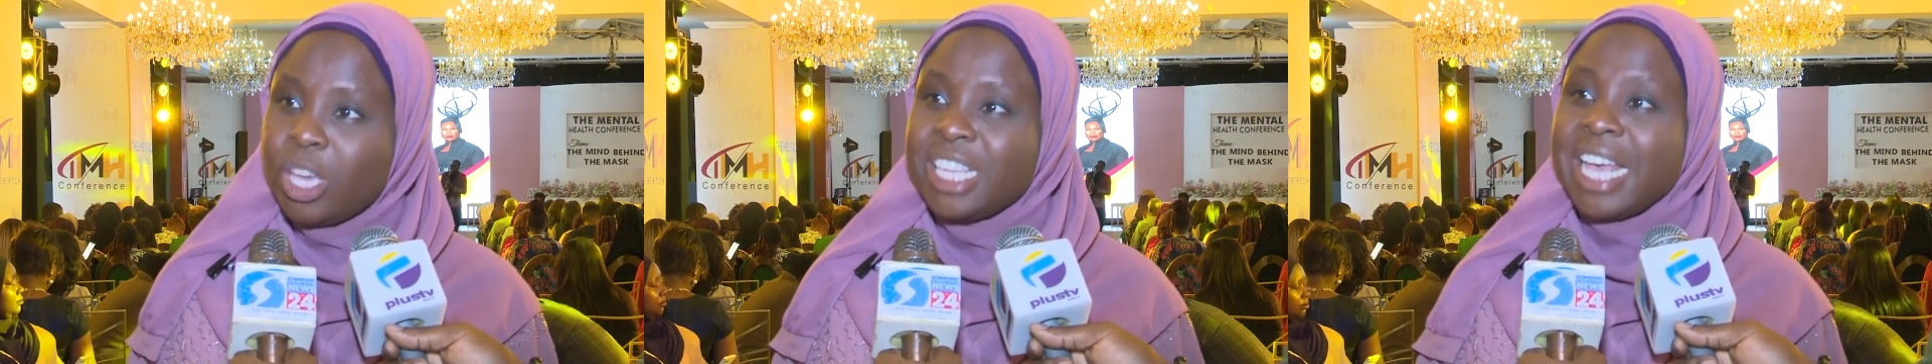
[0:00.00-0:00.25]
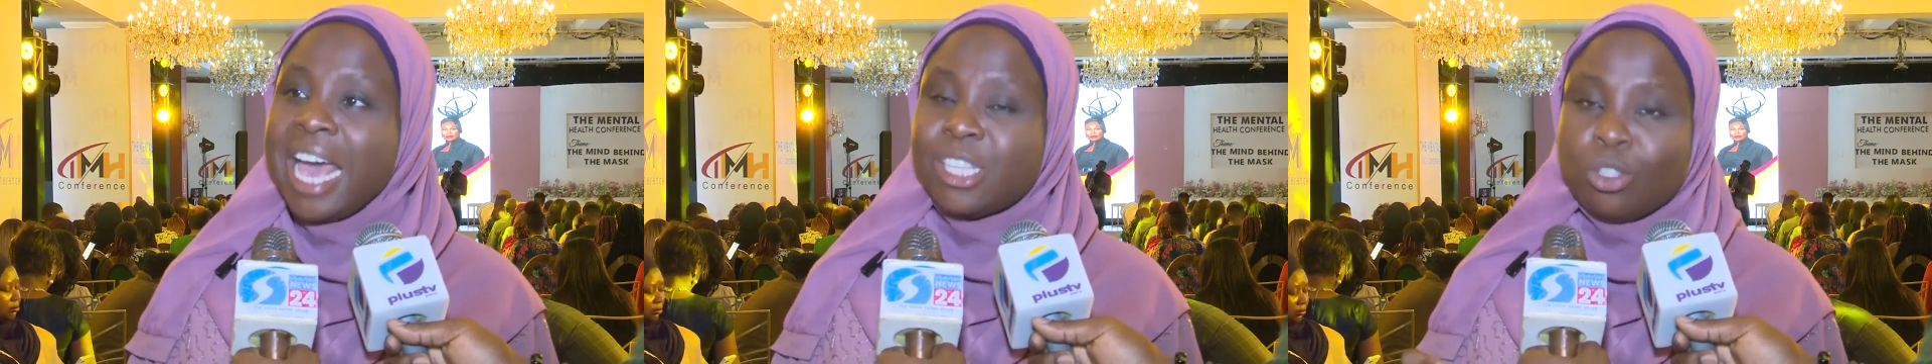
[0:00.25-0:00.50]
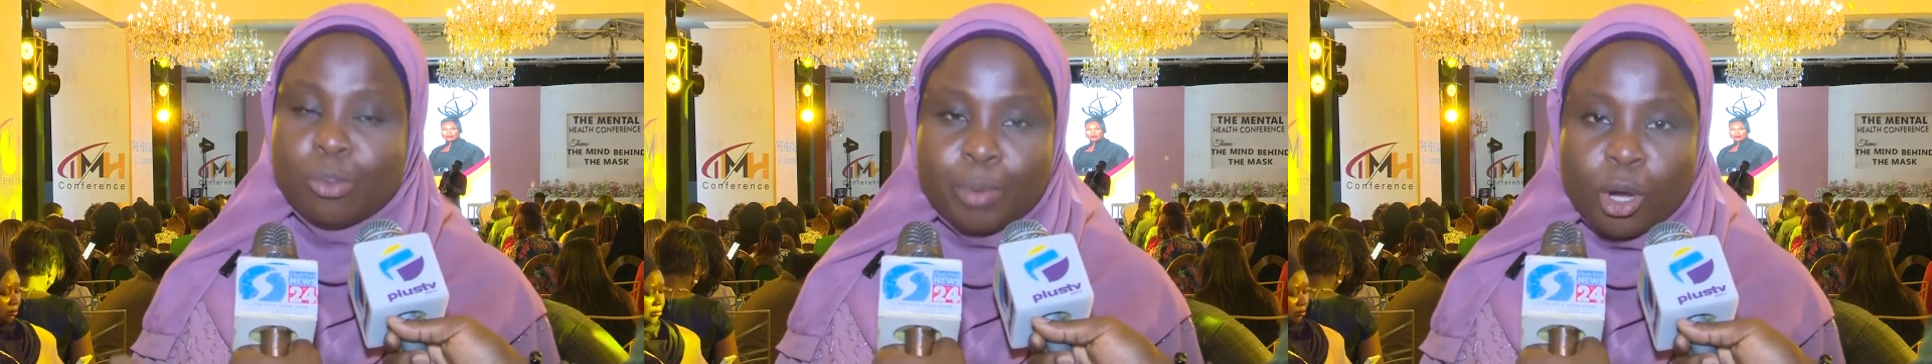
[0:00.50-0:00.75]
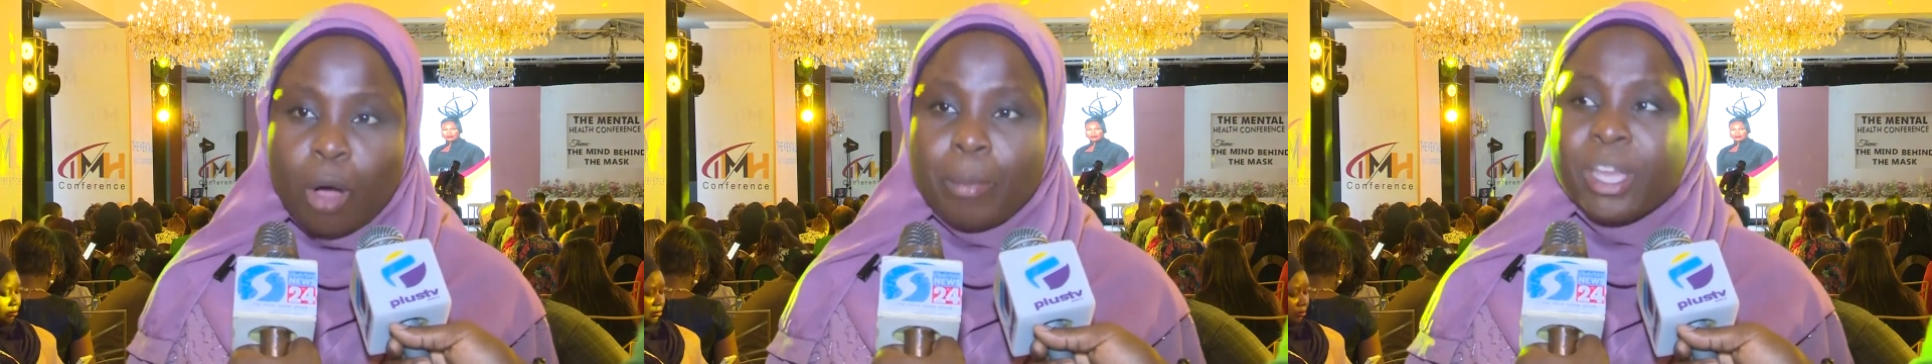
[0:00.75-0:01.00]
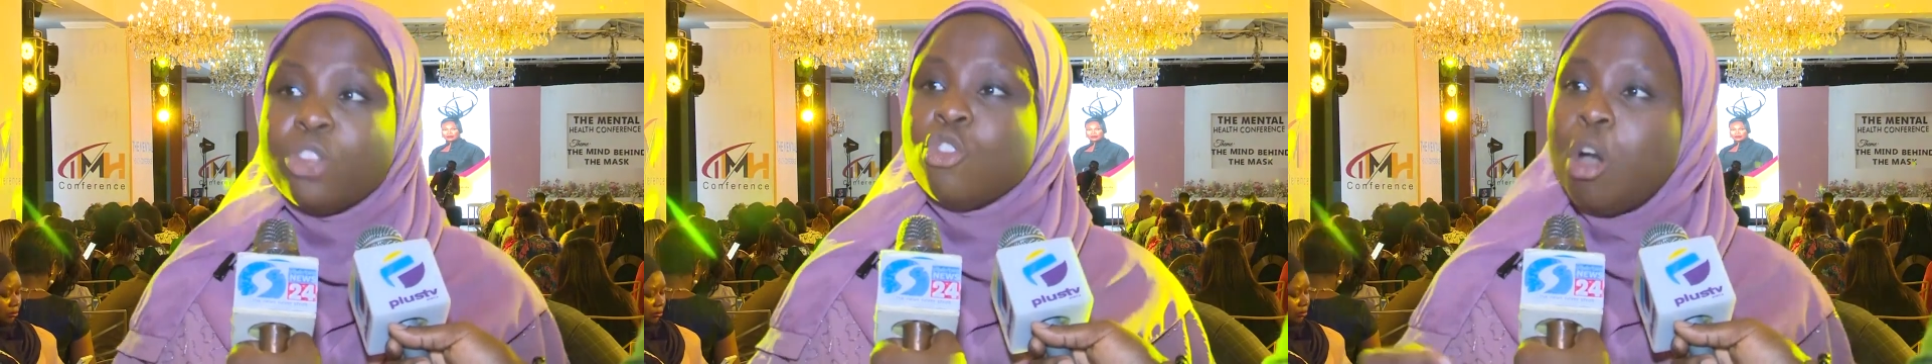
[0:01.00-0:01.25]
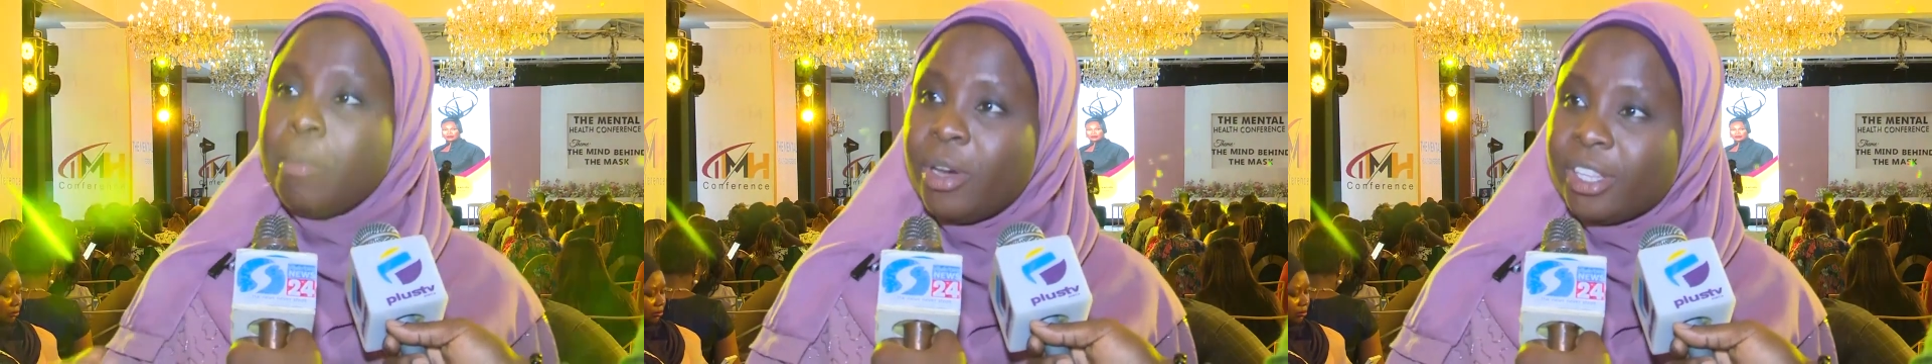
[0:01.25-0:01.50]
It has to become a
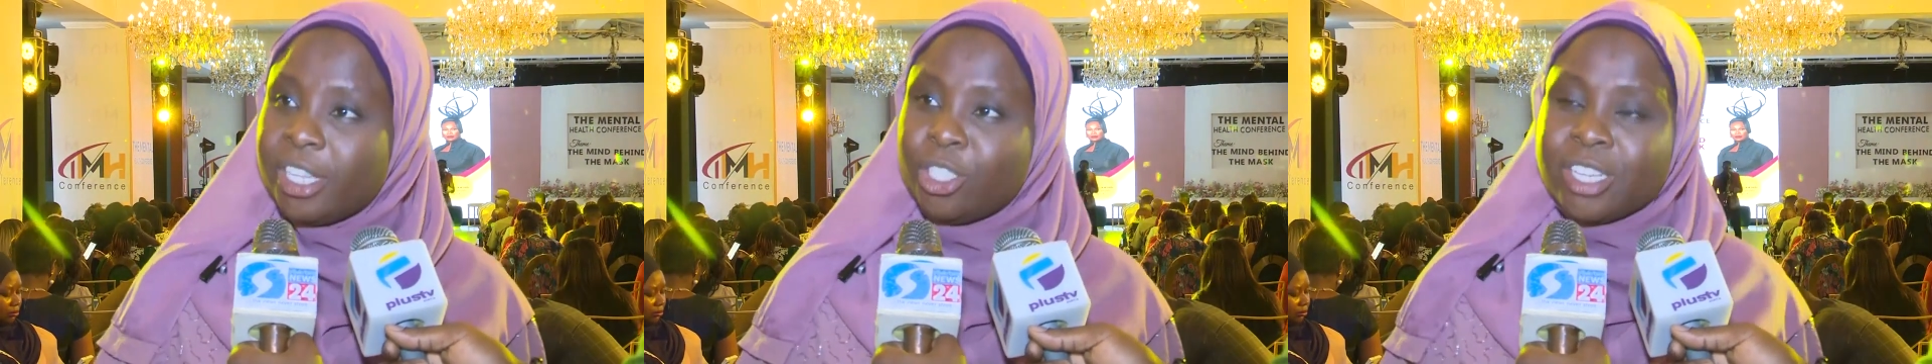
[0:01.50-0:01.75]
normal thing,